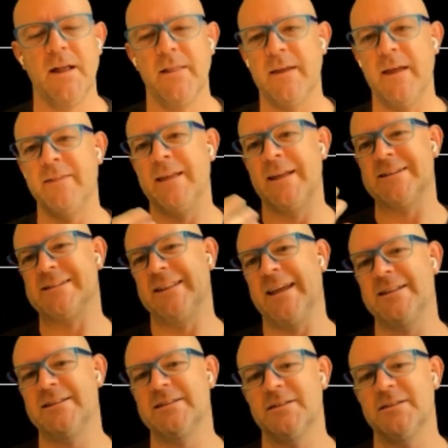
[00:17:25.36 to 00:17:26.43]
Then there's
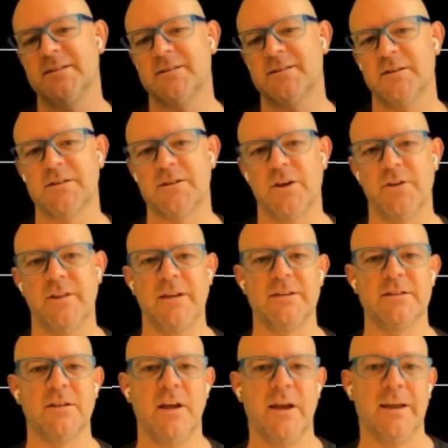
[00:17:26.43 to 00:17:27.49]
lenses. So
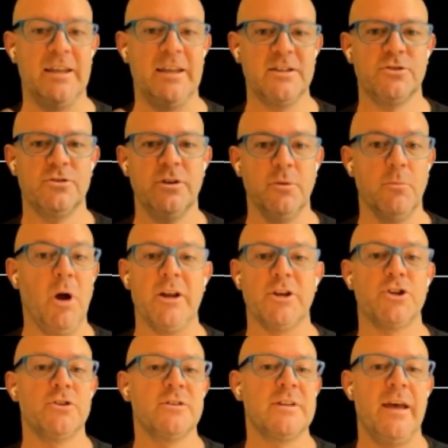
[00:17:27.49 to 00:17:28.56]
things like history, you might
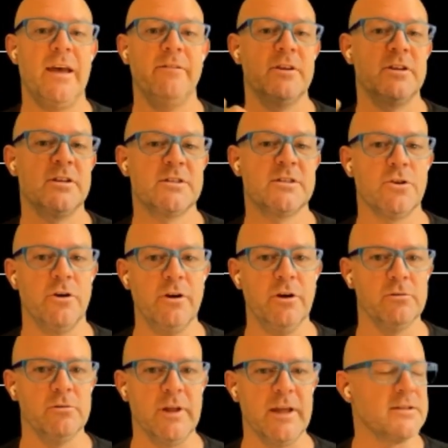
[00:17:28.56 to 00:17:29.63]
choose to have a
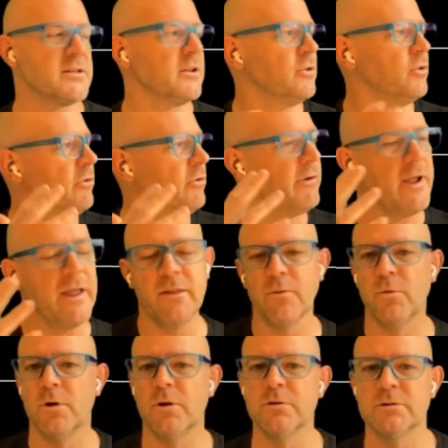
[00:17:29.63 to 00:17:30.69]
historical lens and look around the
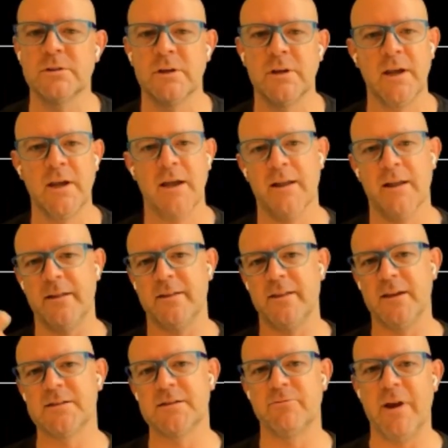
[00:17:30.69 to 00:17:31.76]
world and the
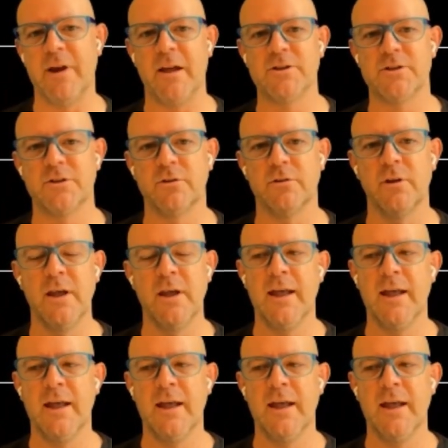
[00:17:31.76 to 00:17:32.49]
things around you